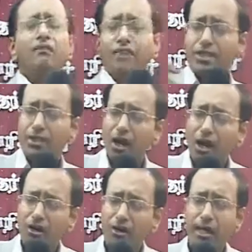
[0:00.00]
with
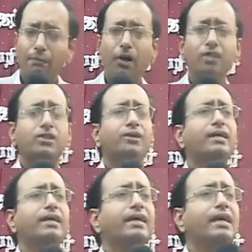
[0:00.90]
no good
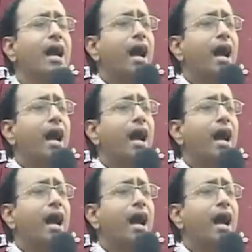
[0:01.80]
opportunity.